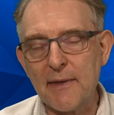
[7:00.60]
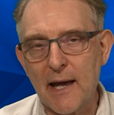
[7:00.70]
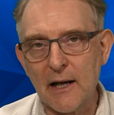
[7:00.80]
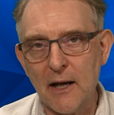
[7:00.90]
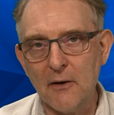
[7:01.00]
But
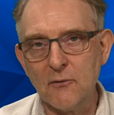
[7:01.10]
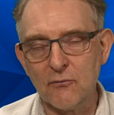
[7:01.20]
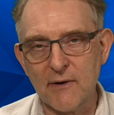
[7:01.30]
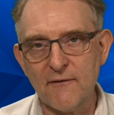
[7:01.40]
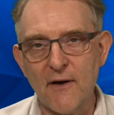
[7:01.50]
the problem with
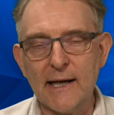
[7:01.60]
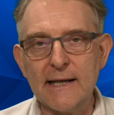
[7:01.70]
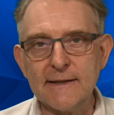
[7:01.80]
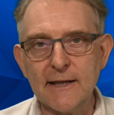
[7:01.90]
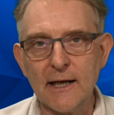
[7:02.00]
the fixed
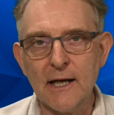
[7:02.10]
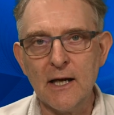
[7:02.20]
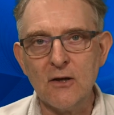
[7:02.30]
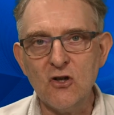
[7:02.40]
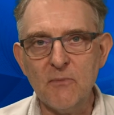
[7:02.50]
rate, it's a fixed
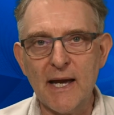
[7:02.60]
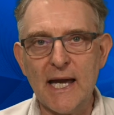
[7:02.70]
rate.